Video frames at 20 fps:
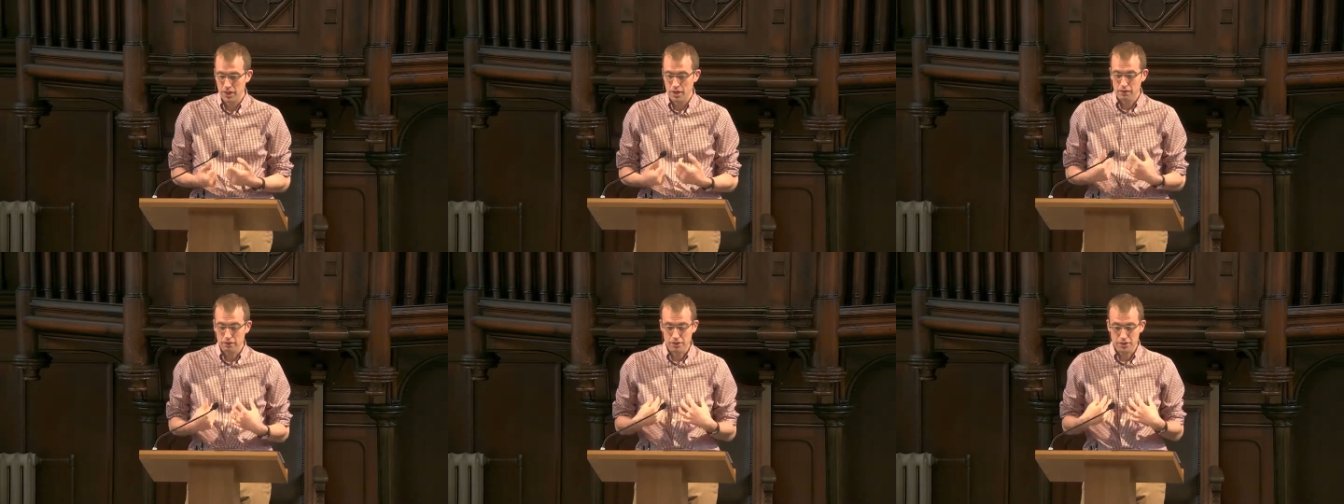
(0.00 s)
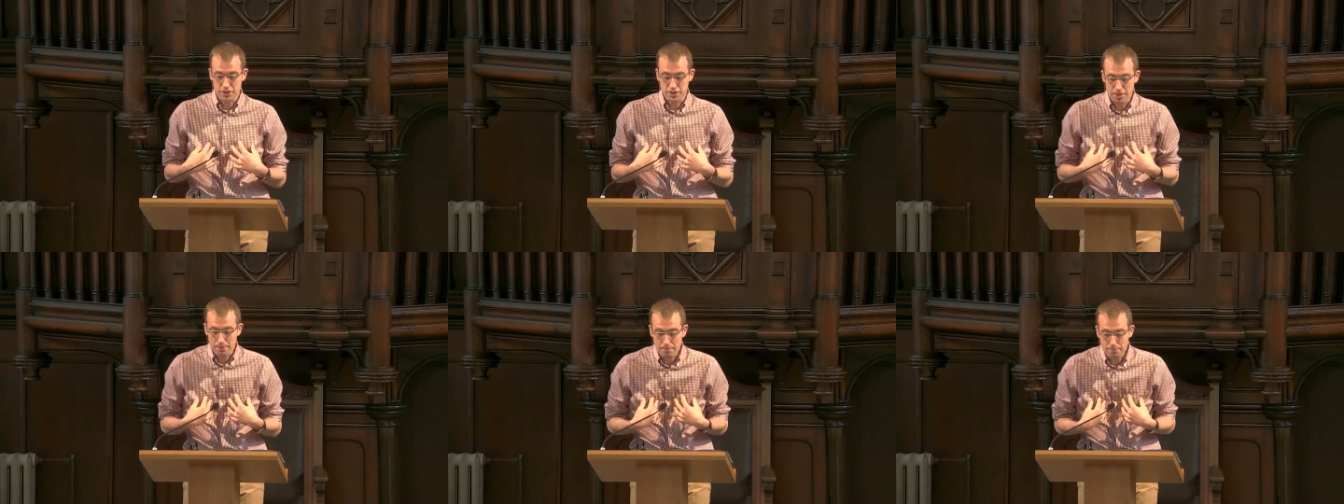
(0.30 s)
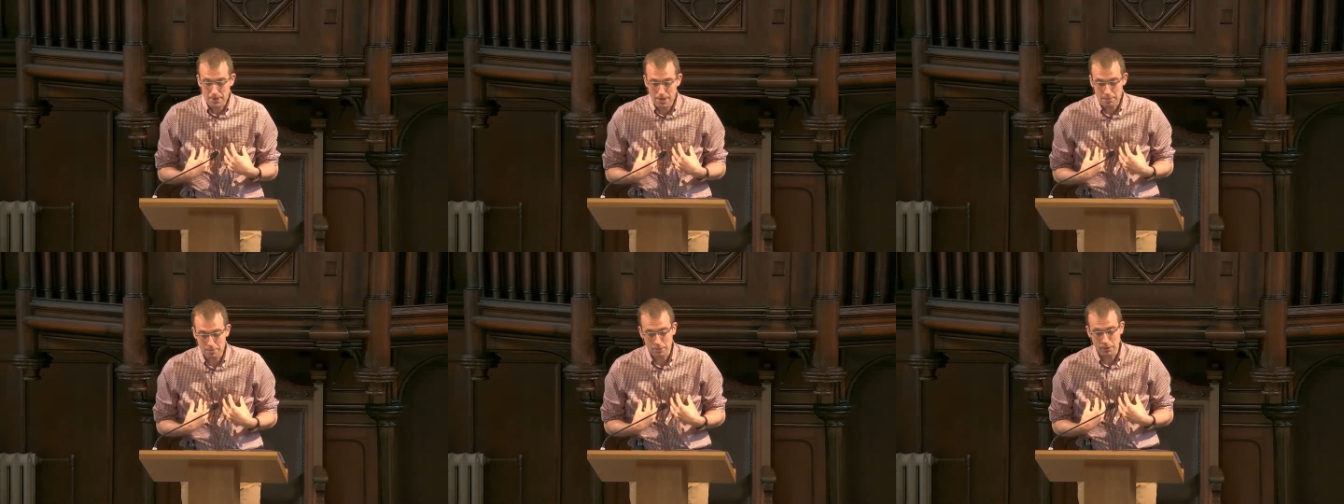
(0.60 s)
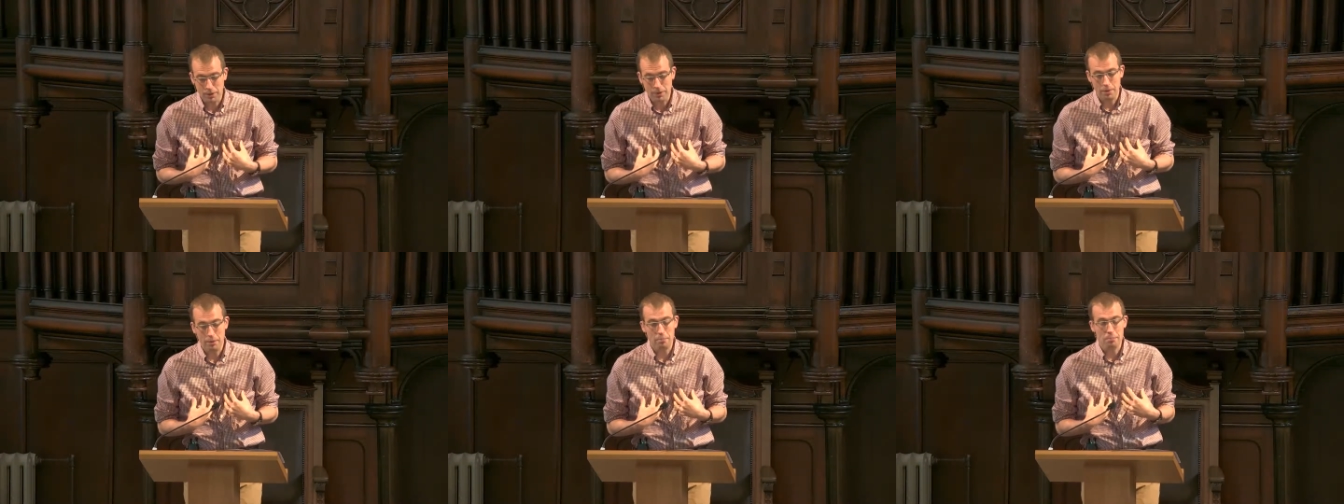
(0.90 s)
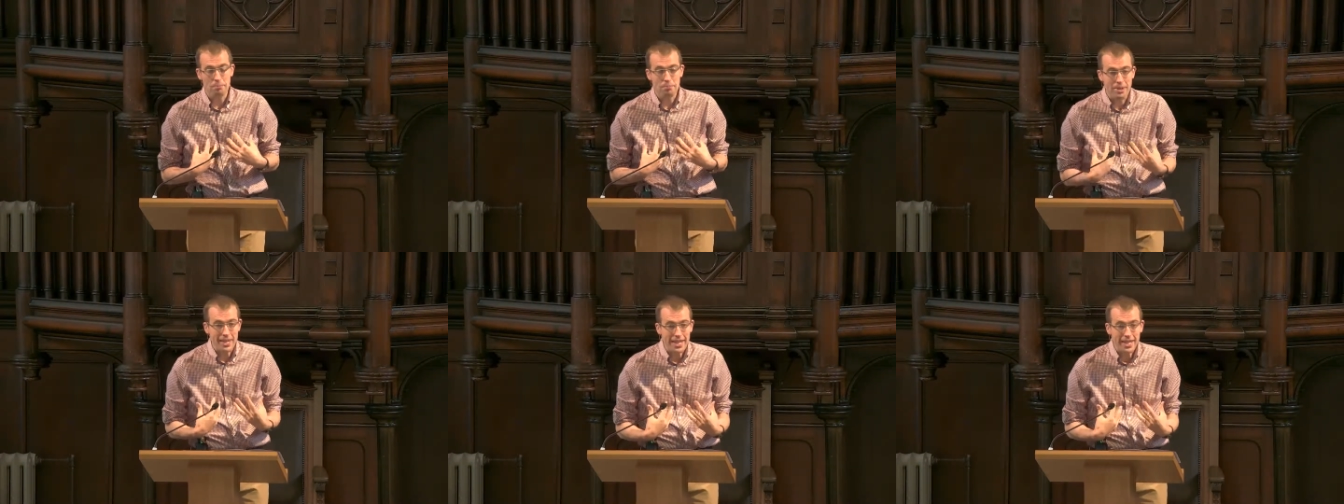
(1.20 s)
For some people,
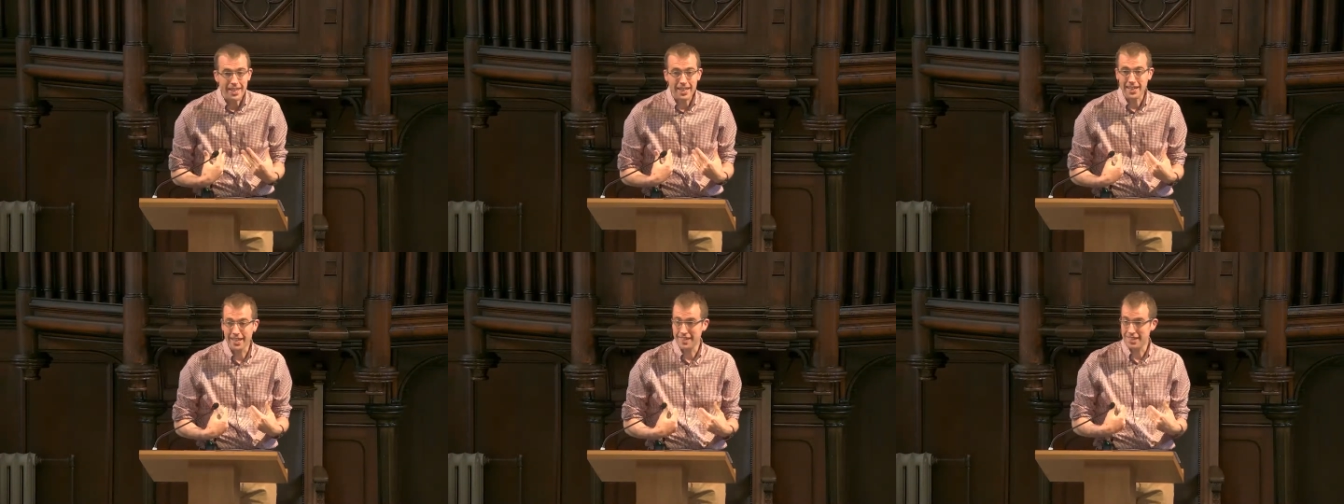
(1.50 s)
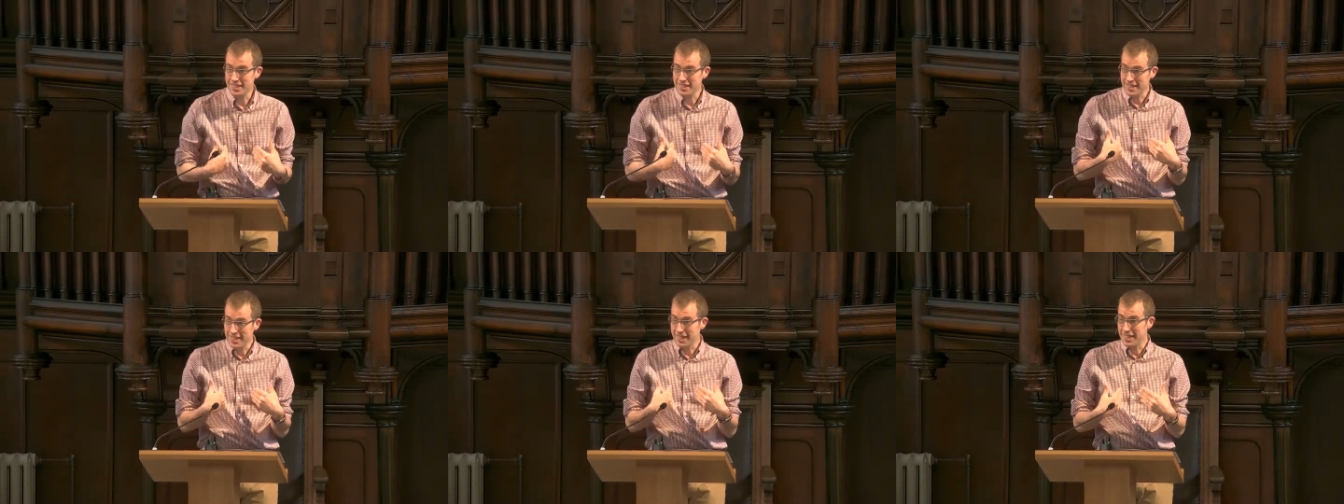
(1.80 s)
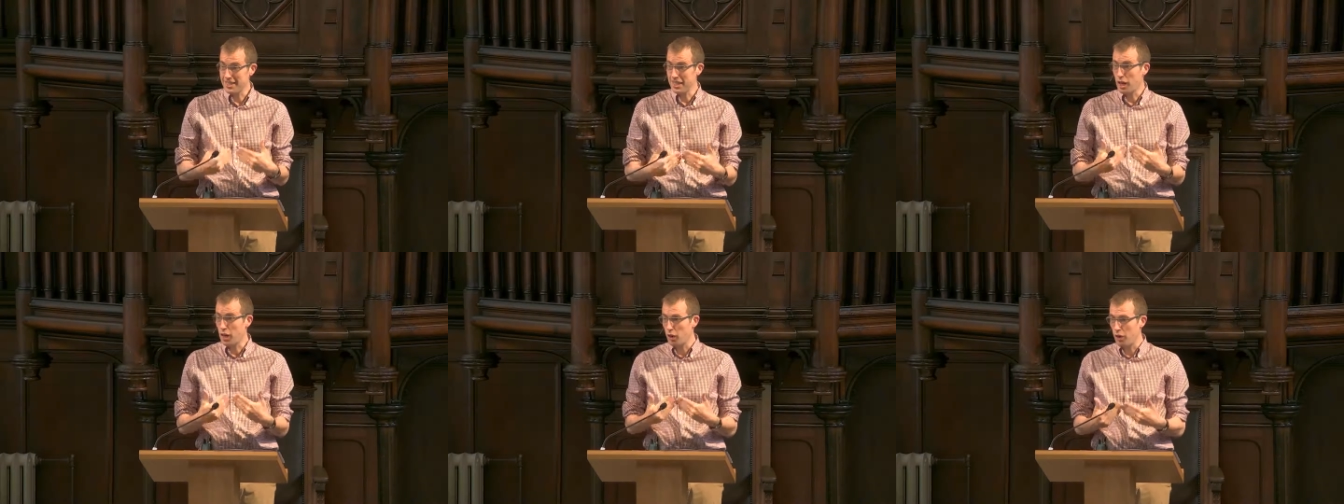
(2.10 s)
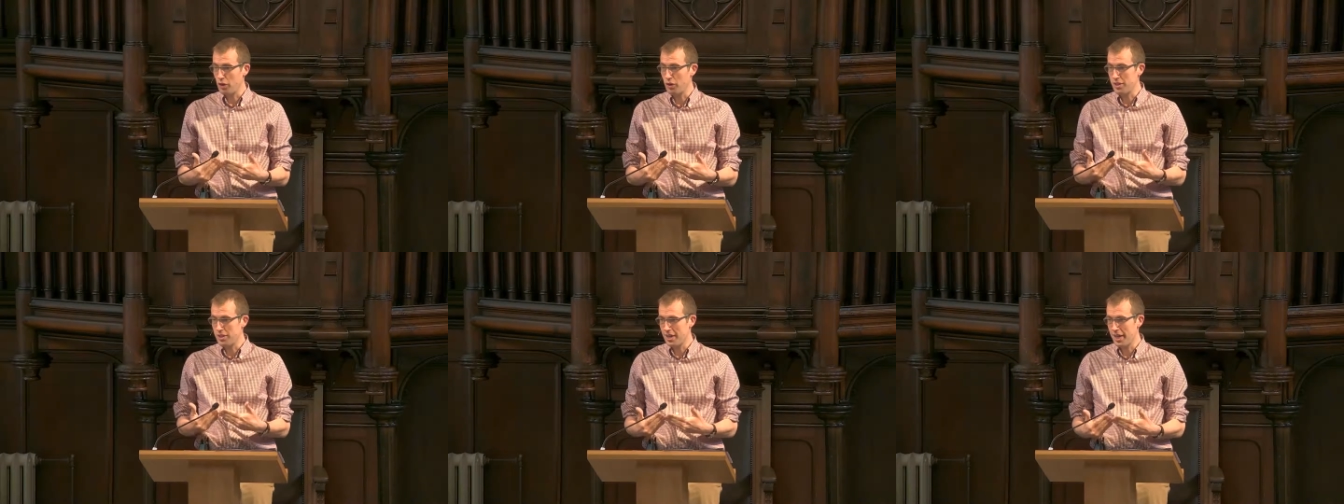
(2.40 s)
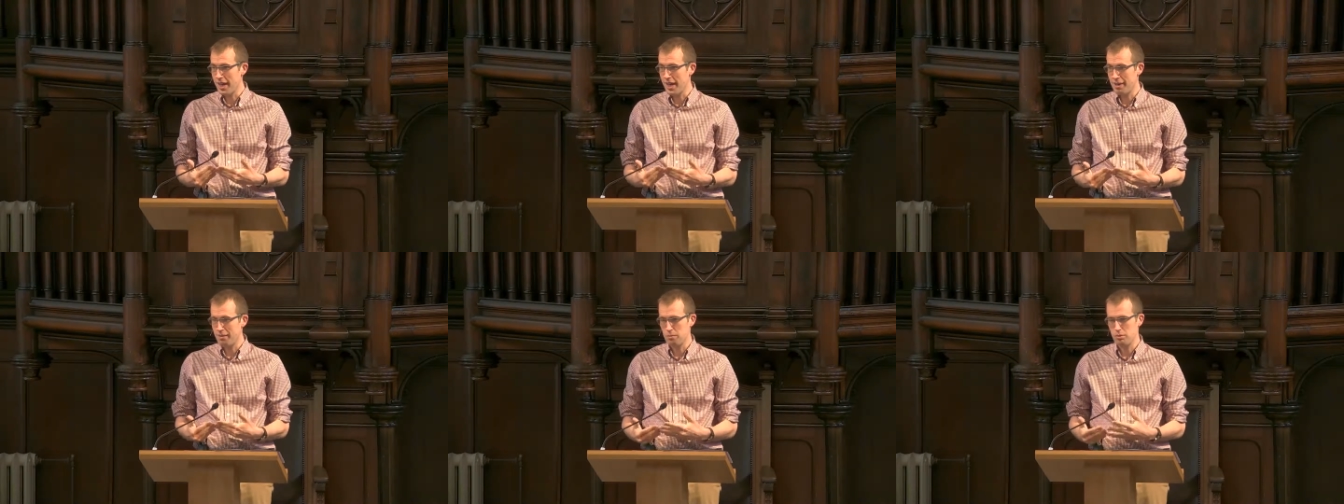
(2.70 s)
making it takes a long
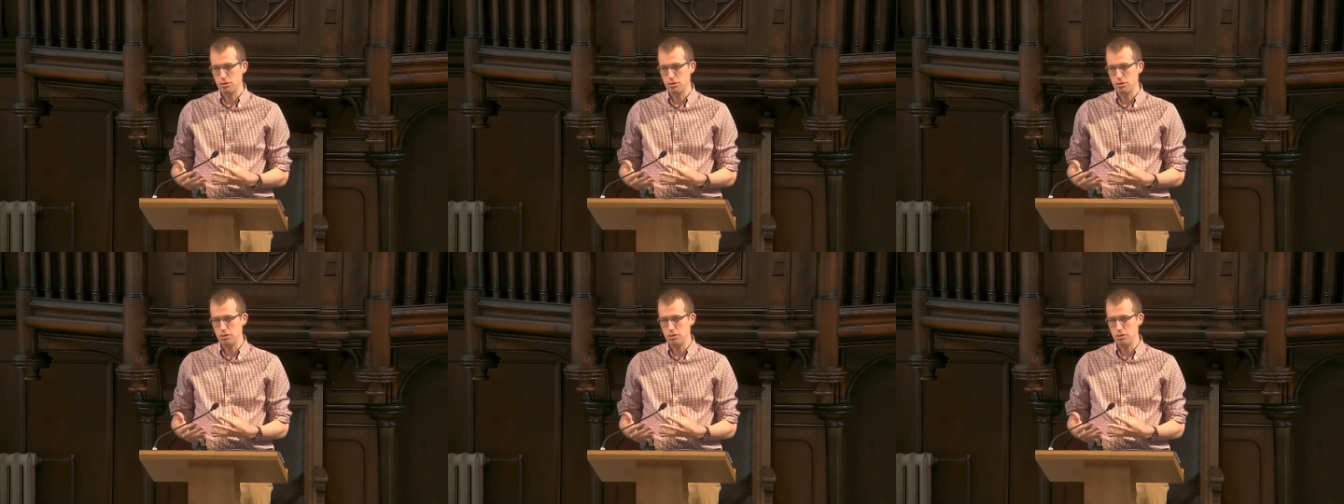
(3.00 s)
time.